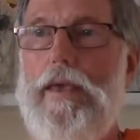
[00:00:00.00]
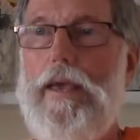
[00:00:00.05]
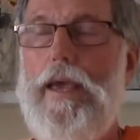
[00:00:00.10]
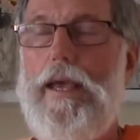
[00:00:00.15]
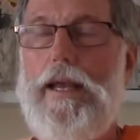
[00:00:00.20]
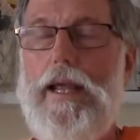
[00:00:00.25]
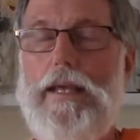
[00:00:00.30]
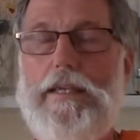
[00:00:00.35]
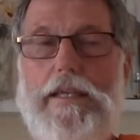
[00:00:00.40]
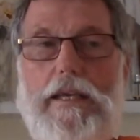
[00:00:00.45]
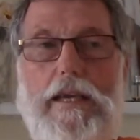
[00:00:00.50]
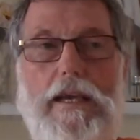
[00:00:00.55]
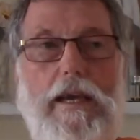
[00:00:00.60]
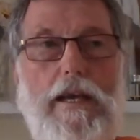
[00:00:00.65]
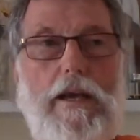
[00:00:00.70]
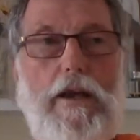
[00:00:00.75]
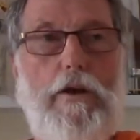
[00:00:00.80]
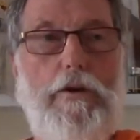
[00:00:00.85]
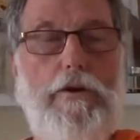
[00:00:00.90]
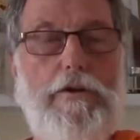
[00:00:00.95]
And as they
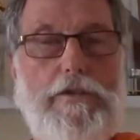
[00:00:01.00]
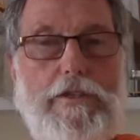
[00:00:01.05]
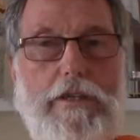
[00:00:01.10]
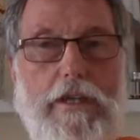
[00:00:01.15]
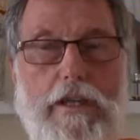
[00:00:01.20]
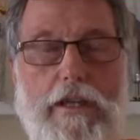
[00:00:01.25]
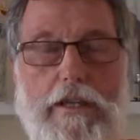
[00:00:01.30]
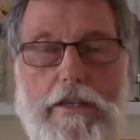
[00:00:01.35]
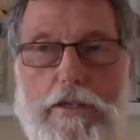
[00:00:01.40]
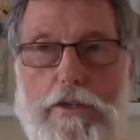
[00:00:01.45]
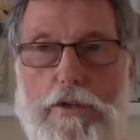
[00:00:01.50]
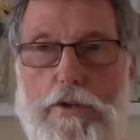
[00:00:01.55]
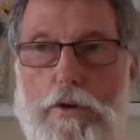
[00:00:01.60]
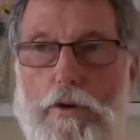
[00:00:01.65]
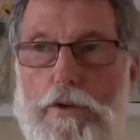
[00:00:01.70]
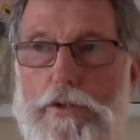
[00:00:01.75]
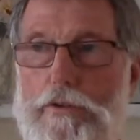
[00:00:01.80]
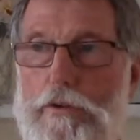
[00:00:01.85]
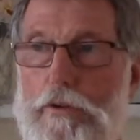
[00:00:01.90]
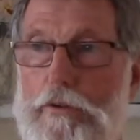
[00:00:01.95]
get close and as the
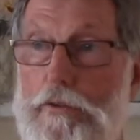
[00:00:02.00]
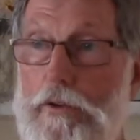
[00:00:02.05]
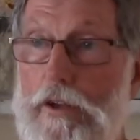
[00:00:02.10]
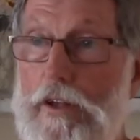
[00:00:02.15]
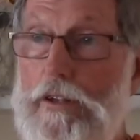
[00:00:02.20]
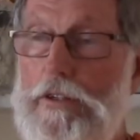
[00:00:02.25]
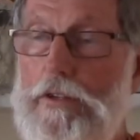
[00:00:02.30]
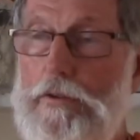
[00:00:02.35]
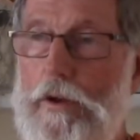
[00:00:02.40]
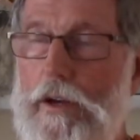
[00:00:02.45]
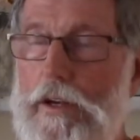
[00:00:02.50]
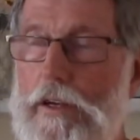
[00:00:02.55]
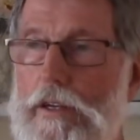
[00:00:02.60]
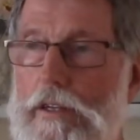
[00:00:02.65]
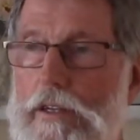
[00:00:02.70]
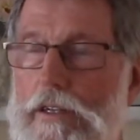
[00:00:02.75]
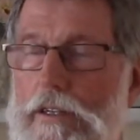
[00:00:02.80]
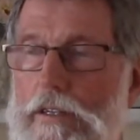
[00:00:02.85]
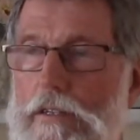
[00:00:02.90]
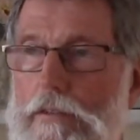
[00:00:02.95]
torch reveals what it
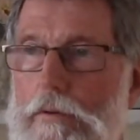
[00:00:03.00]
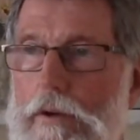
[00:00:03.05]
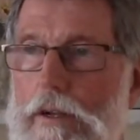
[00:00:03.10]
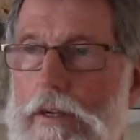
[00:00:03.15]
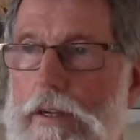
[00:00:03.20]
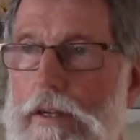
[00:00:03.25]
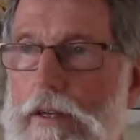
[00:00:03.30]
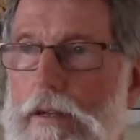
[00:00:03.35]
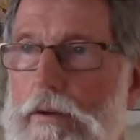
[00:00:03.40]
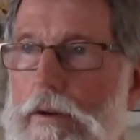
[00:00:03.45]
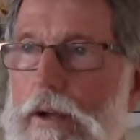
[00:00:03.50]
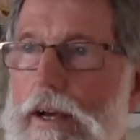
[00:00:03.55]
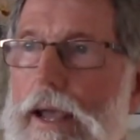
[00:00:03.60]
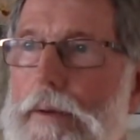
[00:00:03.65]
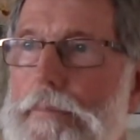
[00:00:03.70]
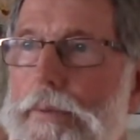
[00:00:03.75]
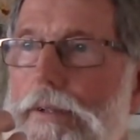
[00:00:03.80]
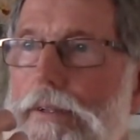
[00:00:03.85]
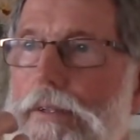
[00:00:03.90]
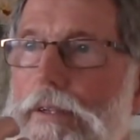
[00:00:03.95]
is, what
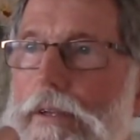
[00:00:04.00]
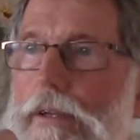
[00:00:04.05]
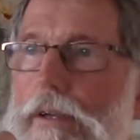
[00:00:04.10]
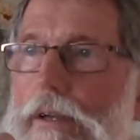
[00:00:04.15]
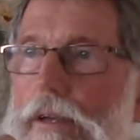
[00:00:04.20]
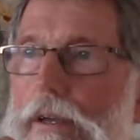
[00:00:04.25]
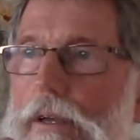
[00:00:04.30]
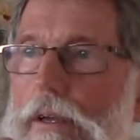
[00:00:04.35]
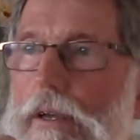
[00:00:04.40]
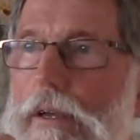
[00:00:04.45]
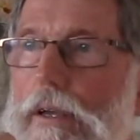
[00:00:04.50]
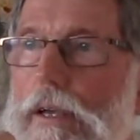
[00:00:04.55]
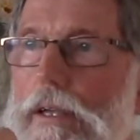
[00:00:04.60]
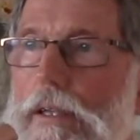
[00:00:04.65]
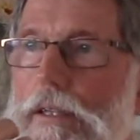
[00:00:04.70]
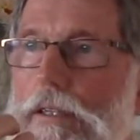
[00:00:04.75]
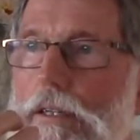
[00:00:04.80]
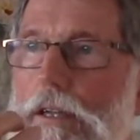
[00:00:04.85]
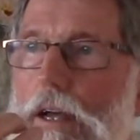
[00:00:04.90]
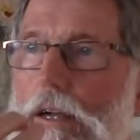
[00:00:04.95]
happens?
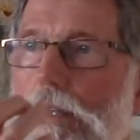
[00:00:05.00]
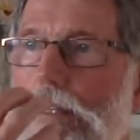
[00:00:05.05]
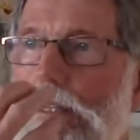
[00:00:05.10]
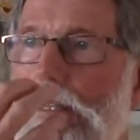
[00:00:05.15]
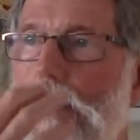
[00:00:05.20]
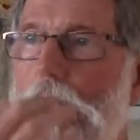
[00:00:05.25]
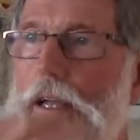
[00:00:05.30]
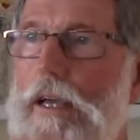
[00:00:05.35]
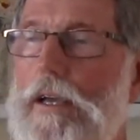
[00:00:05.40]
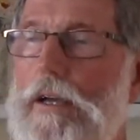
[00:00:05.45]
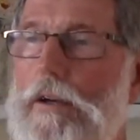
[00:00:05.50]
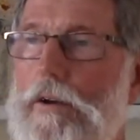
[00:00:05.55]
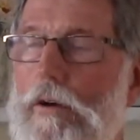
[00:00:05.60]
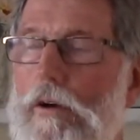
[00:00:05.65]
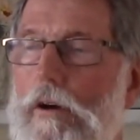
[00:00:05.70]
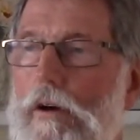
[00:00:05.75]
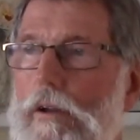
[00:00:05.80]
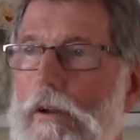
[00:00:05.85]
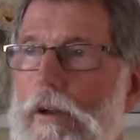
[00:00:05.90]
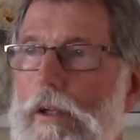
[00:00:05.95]
It's not a snake at
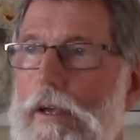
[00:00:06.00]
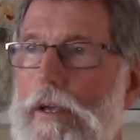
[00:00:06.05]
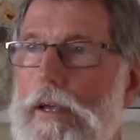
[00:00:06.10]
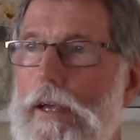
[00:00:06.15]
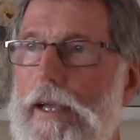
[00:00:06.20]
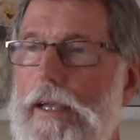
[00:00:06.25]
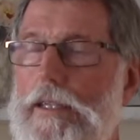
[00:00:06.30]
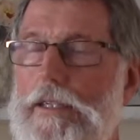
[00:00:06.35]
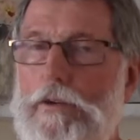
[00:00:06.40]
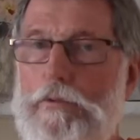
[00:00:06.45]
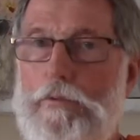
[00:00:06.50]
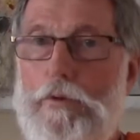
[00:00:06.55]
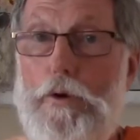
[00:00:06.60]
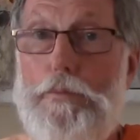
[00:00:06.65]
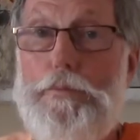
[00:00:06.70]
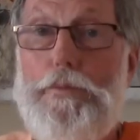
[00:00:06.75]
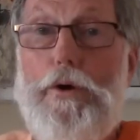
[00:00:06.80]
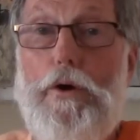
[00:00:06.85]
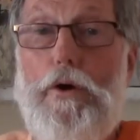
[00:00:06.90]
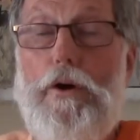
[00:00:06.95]
all. It's a
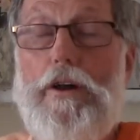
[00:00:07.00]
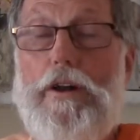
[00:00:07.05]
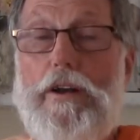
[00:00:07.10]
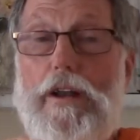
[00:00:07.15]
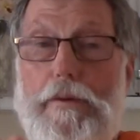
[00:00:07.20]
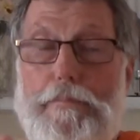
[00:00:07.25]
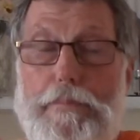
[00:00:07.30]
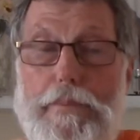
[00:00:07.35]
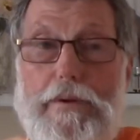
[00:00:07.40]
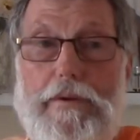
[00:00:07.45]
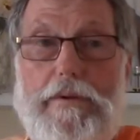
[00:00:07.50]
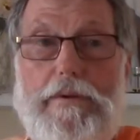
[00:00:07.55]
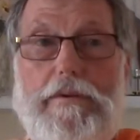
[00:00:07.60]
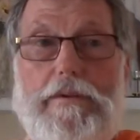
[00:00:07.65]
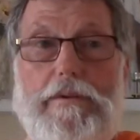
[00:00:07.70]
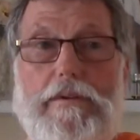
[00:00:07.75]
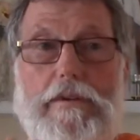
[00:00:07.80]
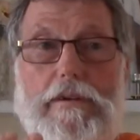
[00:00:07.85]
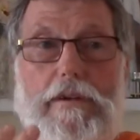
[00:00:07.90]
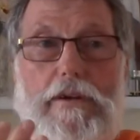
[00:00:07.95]
rope coiled up,
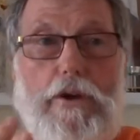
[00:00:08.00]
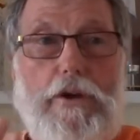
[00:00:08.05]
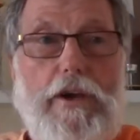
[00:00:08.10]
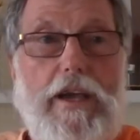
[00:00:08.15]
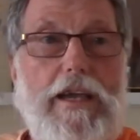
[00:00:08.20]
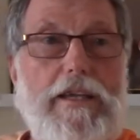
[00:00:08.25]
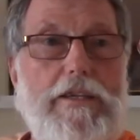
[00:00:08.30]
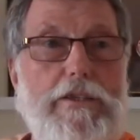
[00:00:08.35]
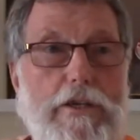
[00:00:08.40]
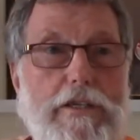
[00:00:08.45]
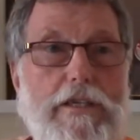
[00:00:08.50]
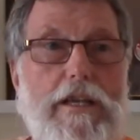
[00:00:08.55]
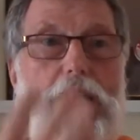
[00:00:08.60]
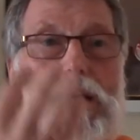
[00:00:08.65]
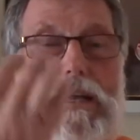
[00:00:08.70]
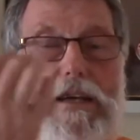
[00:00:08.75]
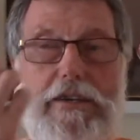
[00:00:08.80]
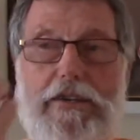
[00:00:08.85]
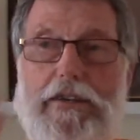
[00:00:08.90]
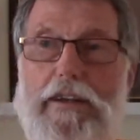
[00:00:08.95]
looking just
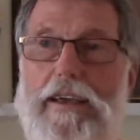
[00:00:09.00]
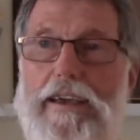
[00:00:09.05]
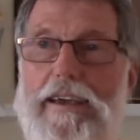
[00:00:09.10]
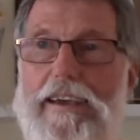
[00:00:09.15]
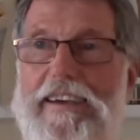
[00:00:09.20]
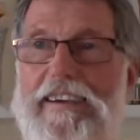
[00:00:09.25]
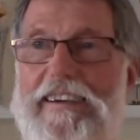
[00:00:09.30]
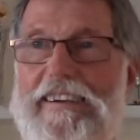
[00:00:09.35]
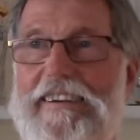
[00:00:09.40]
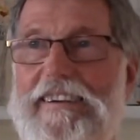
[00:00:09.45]
like a snake.